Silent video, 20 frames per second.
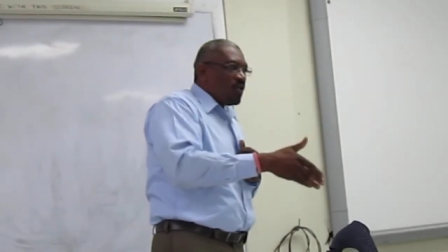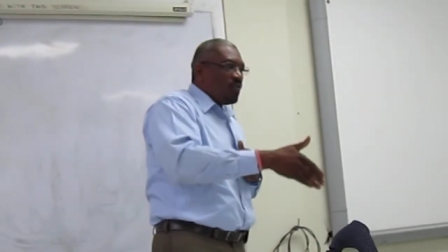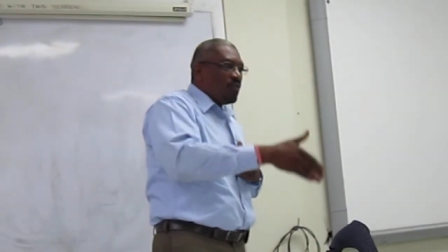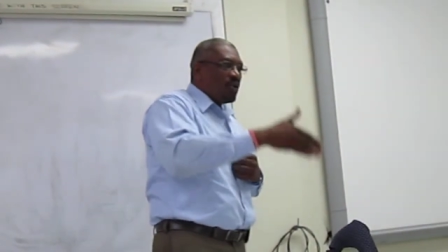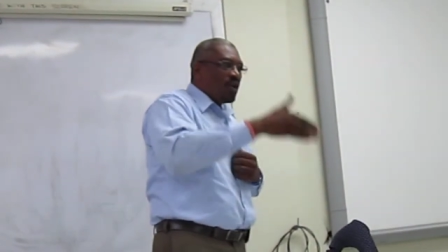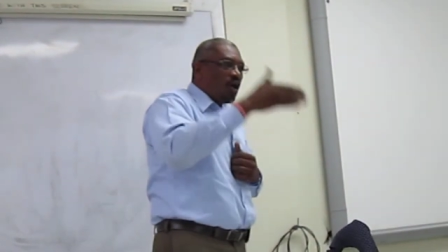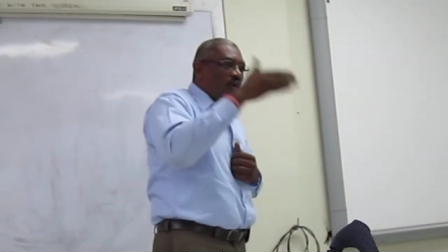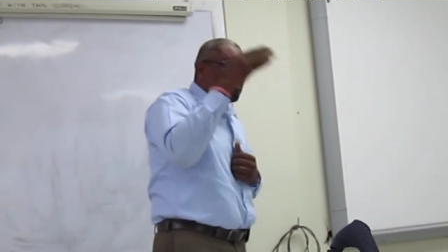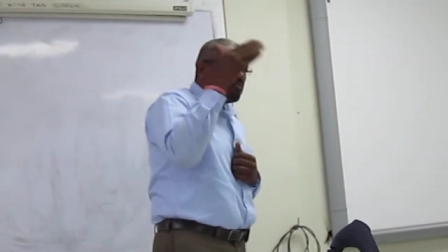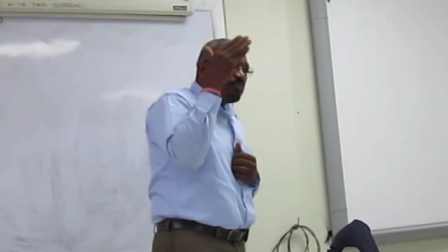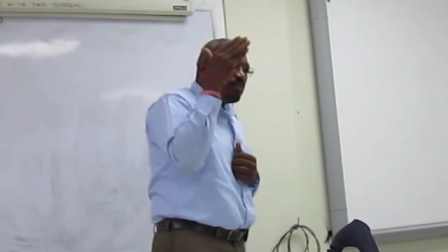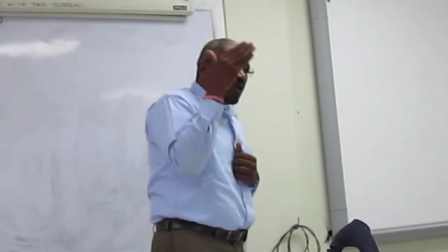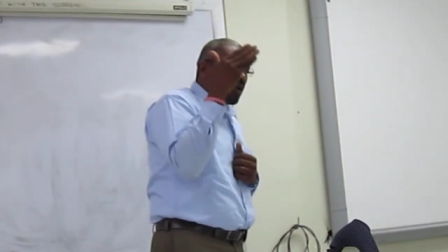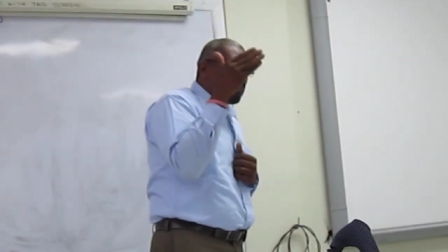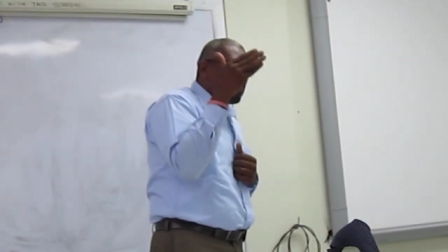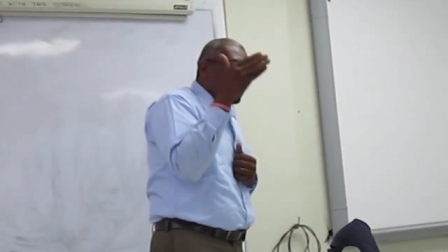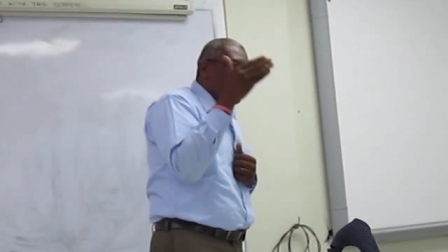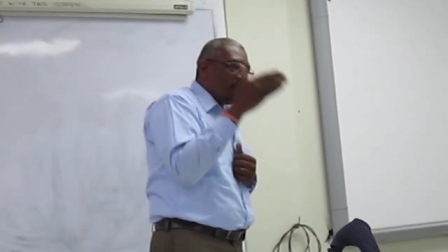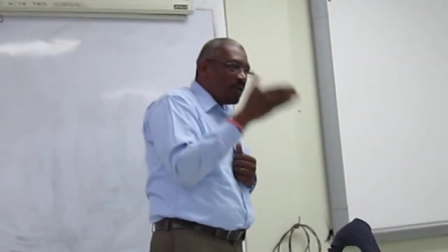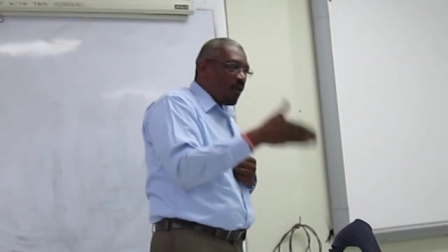without
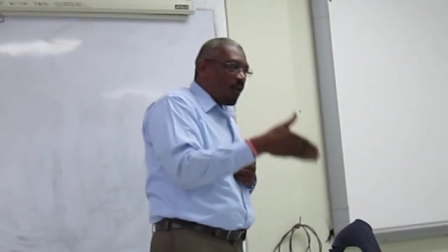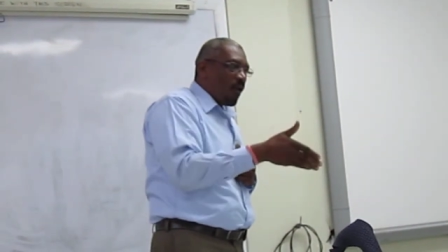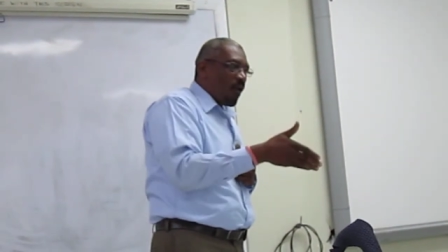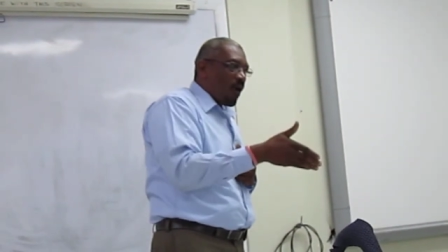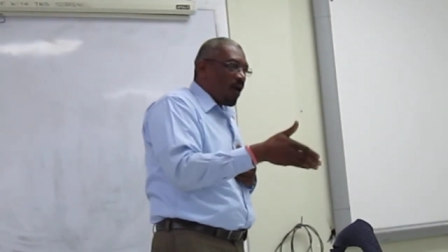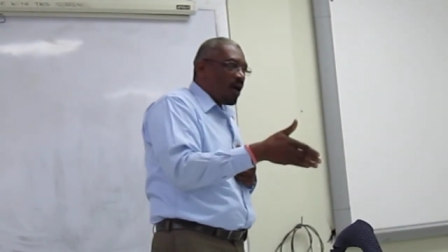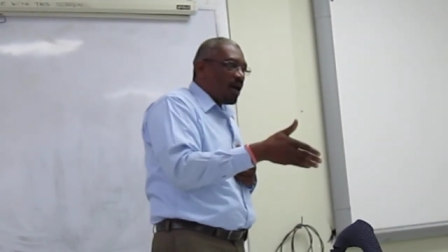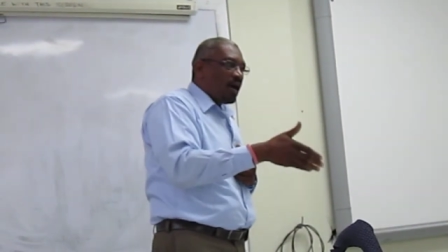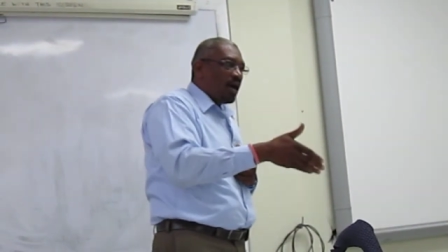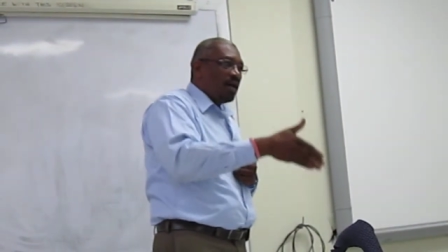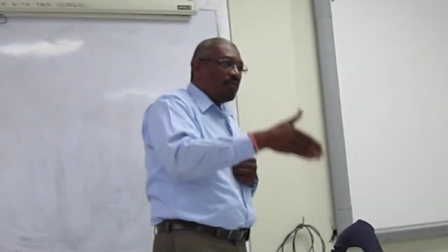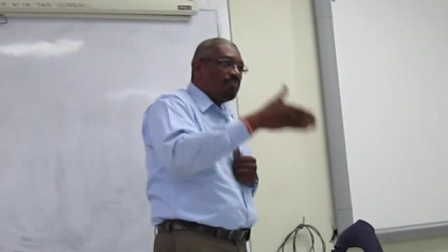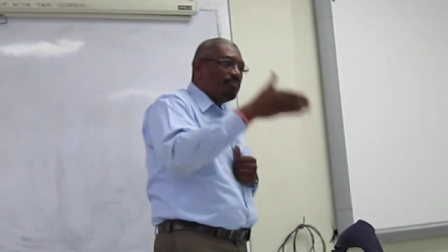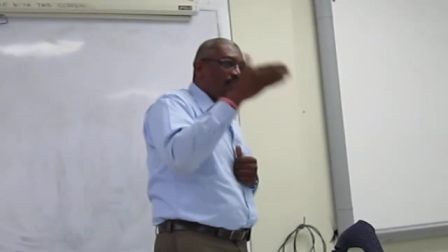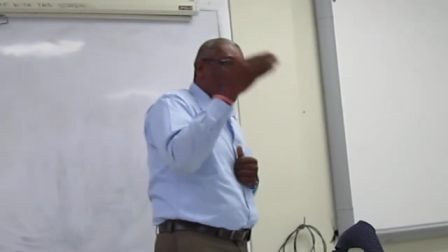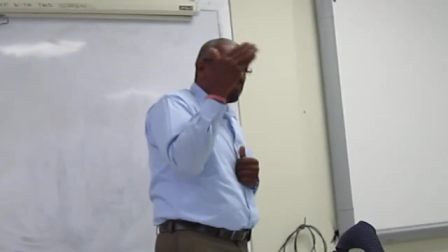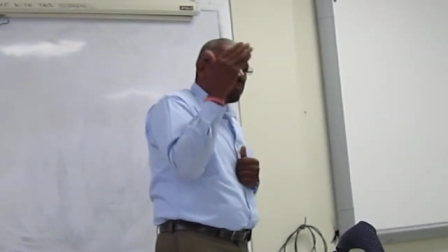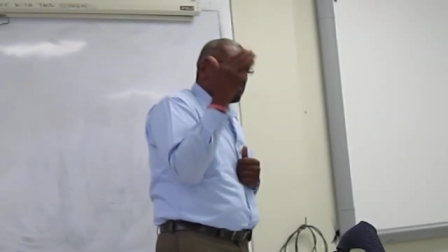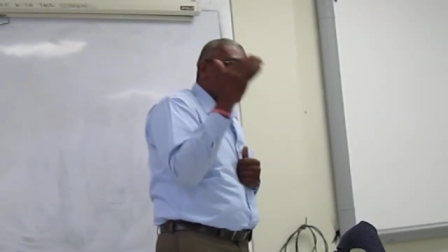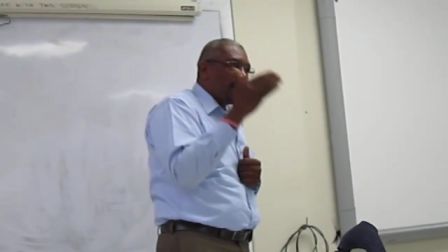proper law and
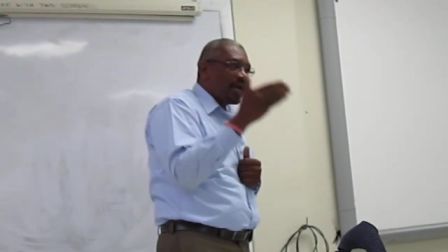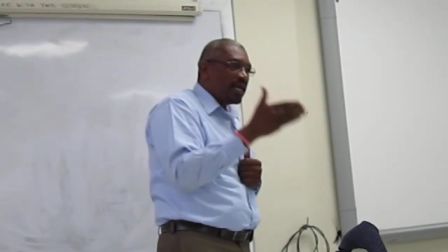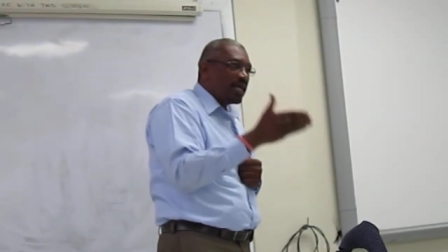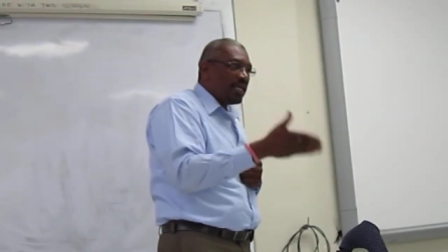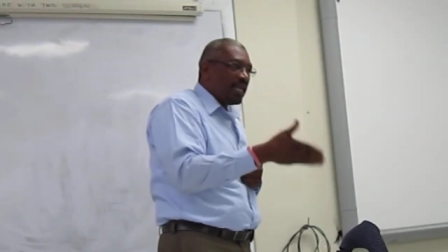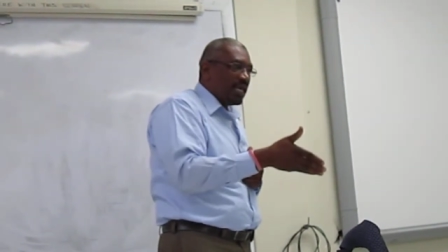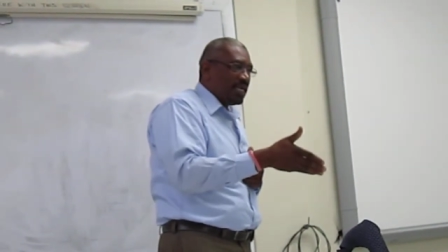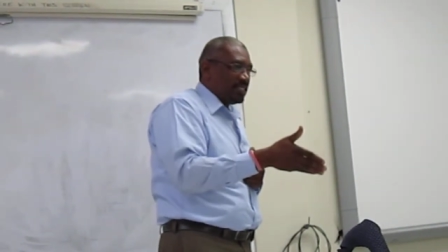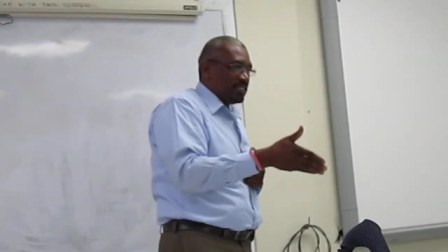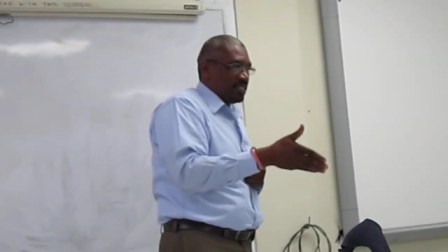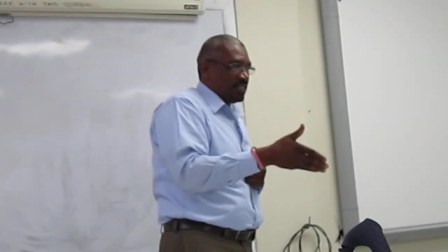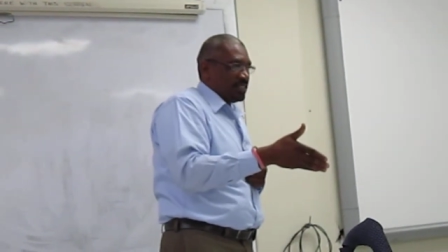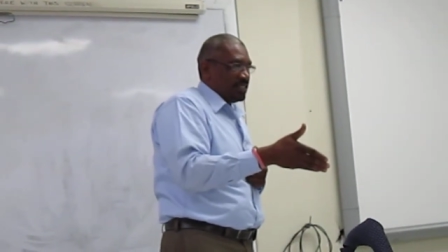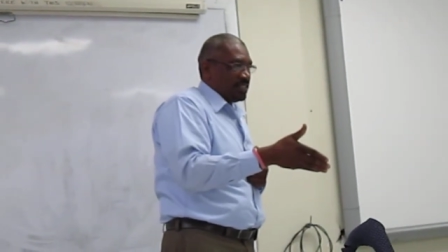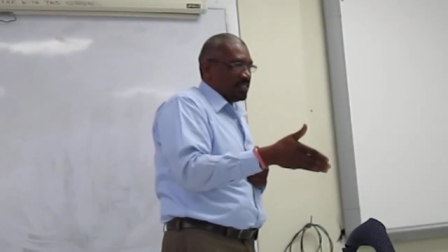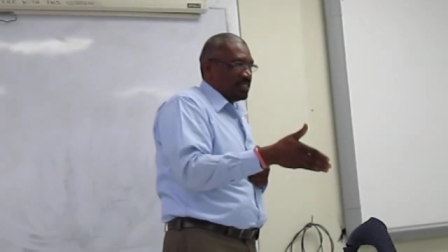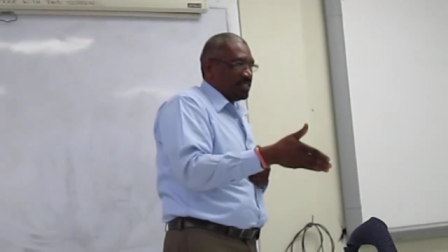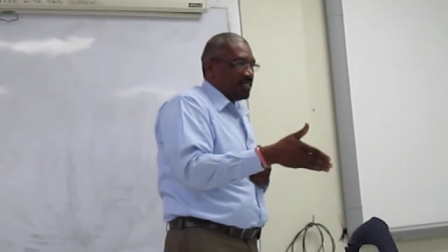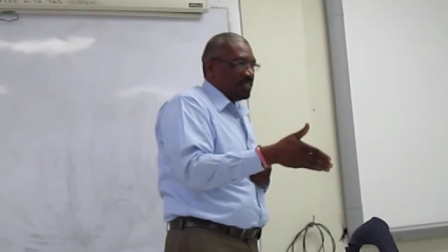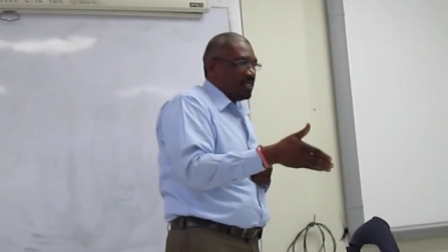proper
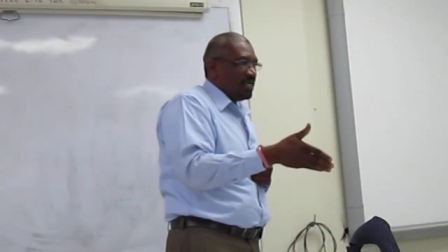regulations.